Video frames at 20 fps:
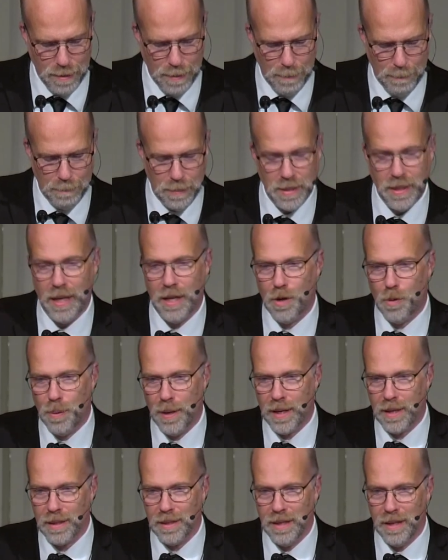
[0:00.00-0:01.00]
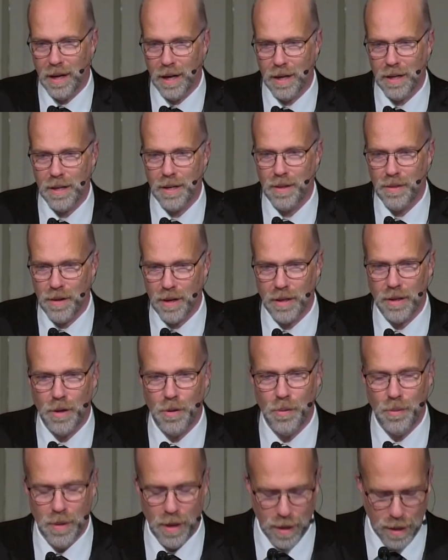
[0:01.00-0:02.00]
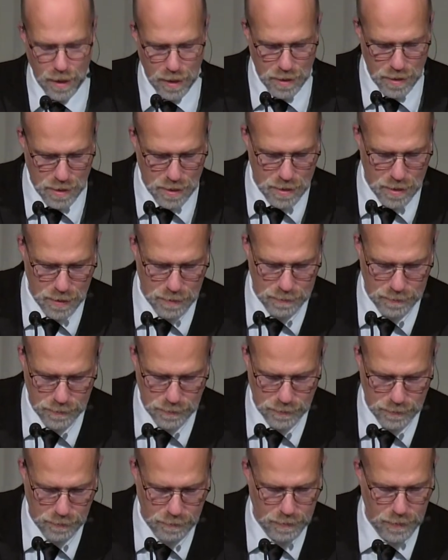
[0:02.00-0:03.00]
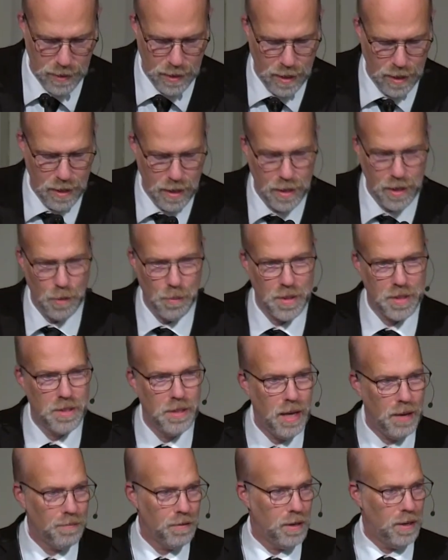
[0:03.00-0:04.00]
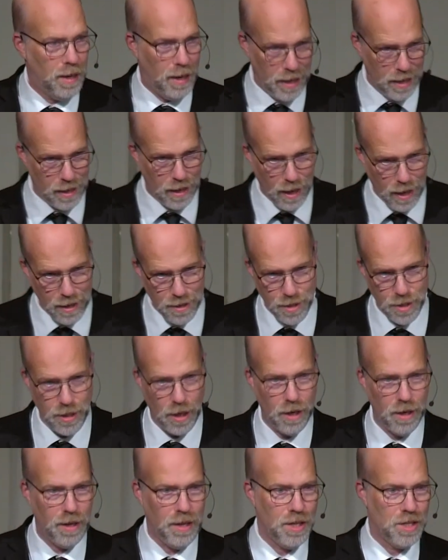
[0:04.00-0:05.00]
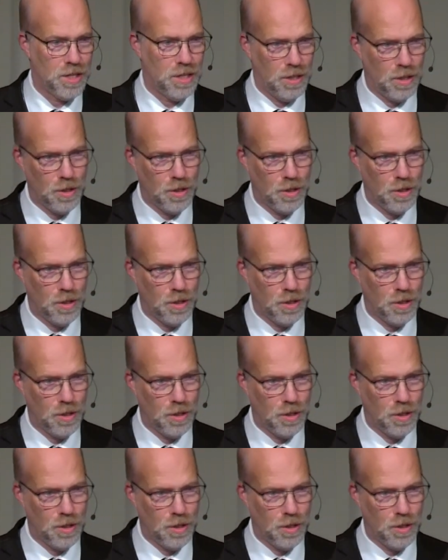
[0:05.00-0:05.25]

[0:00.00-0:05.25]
but they quickly hardened their own hearts. There was never an untarnished